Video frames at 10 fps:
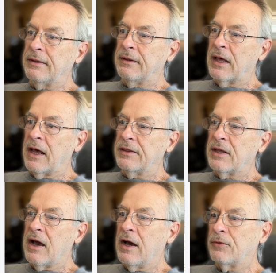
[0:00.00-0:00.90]
the
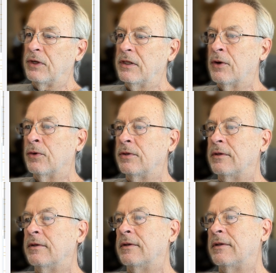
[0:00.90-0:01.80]
hot reload,
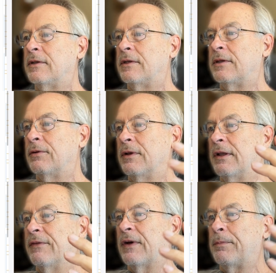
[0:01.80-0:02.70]

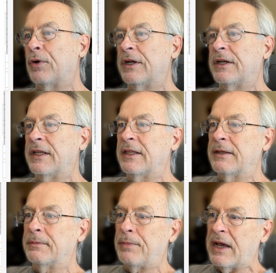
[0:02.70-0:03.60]
if I put it in
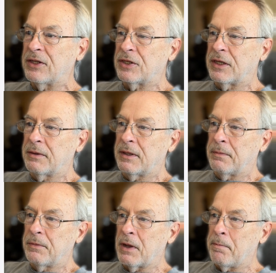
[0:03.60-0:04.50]
the batch
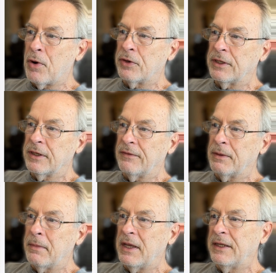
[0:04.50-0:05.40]
component of the
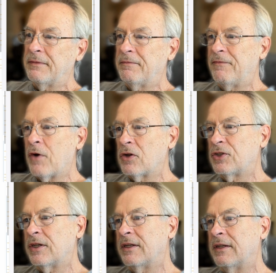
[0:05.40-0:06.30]
main
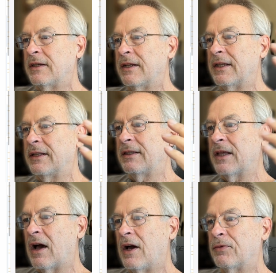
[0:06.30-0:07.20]
function,
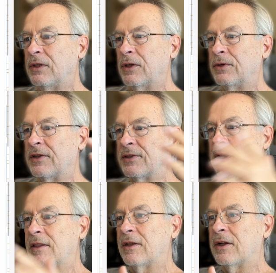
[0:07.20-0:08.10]
the hot reload doesn't
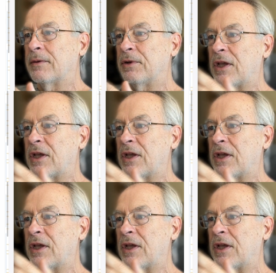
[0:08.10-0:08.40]
get there, but